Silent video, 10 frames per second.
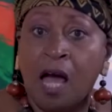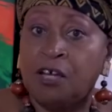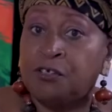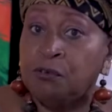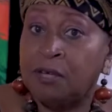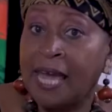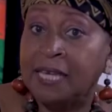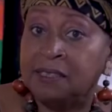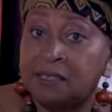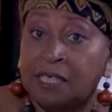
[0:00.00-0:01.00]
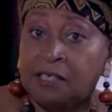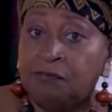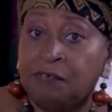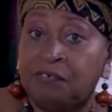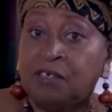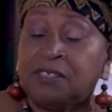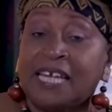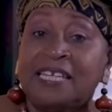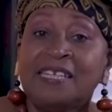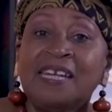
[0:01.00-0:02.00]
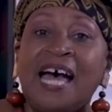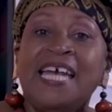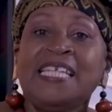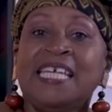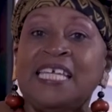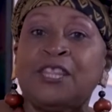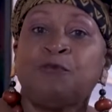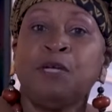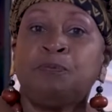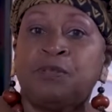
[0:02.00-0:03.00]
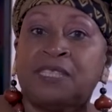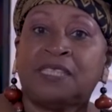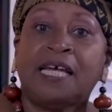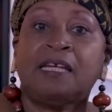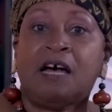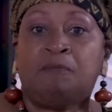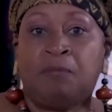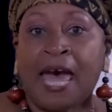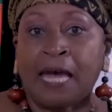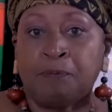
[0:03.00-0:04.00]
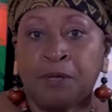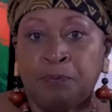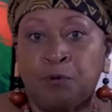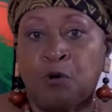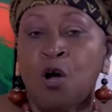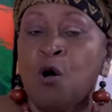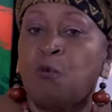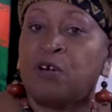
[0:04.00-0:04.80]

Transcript: A UK study revealed that 93% of black people